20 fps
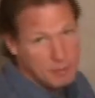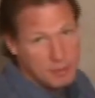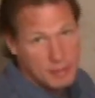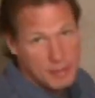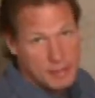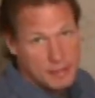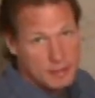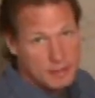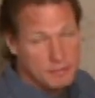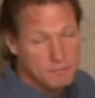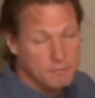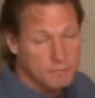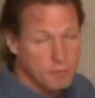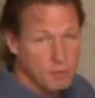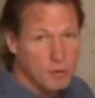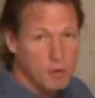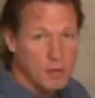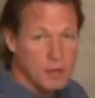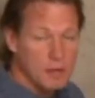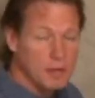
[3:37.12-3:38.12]
a line on the
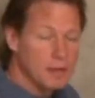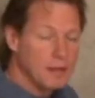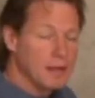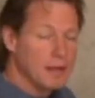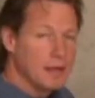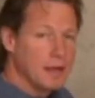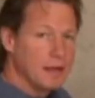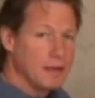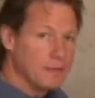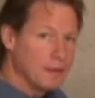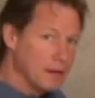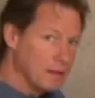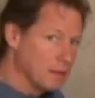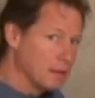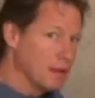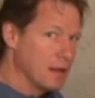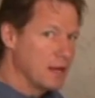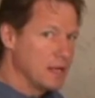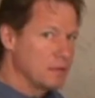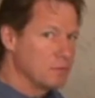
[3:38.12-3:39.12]
floor, and that
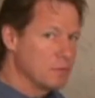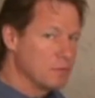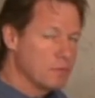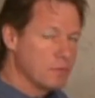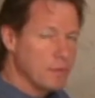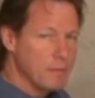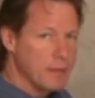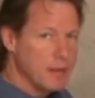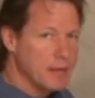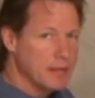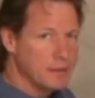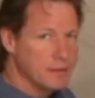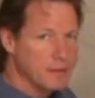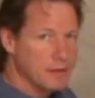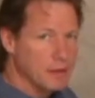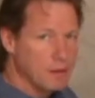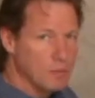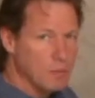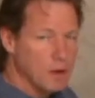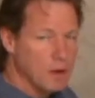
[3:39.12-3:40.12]
line will remain
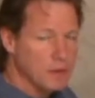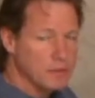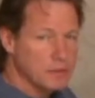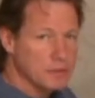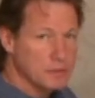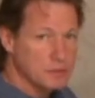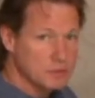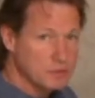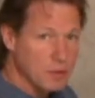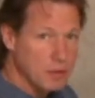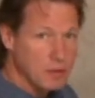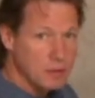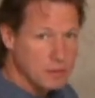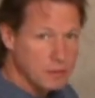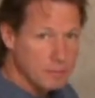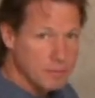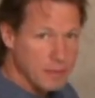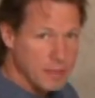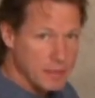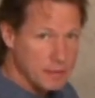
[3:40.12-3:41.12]
there while you're installing the
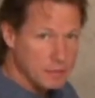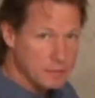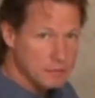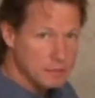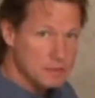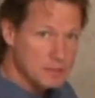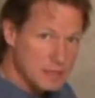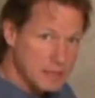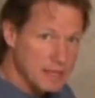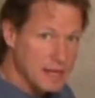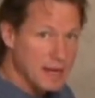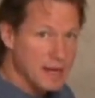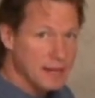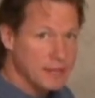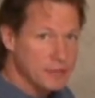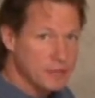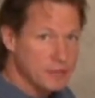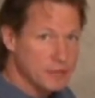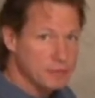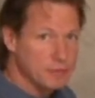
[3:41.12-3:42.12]
panels to guide
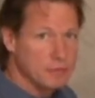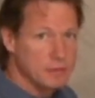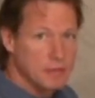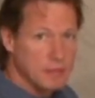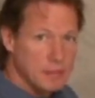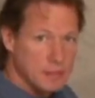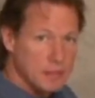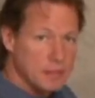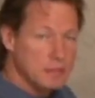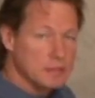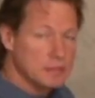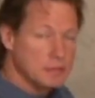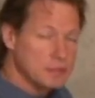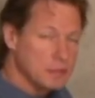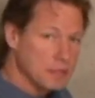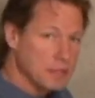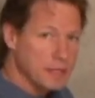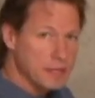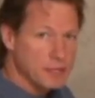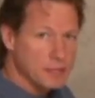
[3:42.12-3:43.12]
you, to
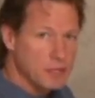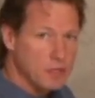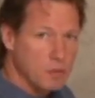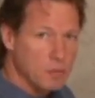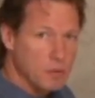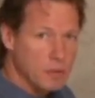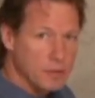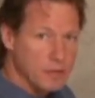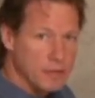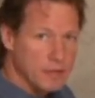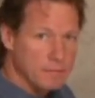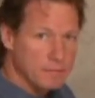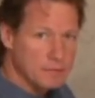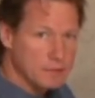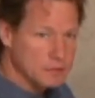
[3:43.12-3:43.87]
let you know where you have to